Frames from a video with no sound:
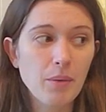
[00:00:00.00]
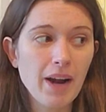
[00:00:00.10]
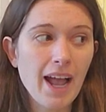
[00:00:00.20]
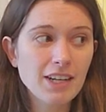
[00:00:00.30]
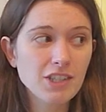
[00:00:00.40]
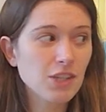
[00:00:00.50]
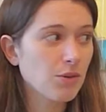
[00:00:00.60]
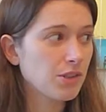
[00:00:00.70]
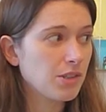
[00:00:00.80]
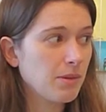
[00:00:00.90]
where I actually
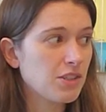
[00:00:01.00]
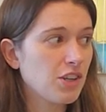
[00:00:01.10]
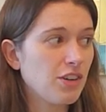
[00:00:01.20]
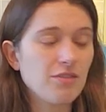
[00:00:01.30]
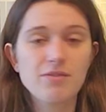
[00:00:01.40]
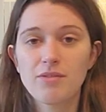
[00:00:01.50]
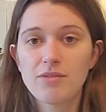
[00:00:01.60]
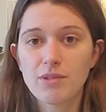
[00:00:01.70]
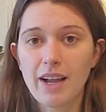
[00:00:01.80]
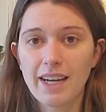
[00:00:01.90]
ordered a bunch of
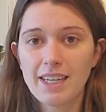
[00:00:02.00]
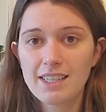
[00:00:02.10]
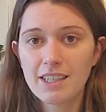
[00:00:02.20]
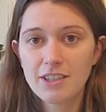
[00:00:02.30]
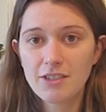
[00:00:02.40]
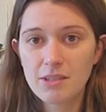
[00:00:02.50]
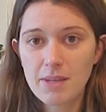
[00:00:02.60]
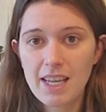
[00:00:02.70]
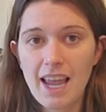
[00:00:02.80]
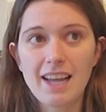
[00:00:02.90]
varieties that are new to
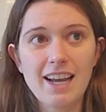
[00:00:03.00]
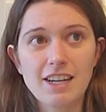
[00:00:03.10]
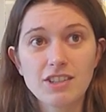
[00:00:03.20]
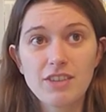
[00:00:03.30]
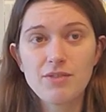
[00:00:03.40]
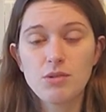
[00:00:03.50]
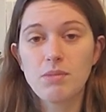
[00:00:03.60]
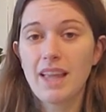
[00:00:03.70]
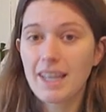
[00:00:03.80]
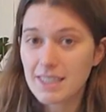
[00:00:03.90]
me and actually a few
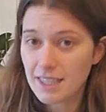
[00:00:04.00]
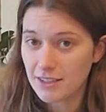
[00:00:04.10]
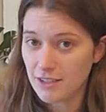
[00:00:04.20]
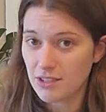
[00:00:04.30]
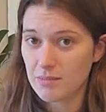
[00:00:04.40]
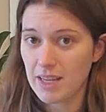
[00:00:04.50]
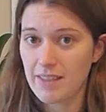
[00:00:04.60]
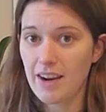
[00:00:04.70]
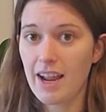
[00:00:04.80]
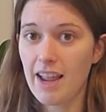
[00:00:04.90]
plants that are new to me
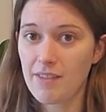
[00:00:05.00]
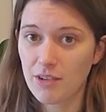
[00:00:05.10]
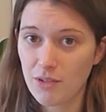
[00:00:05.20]
that I haven't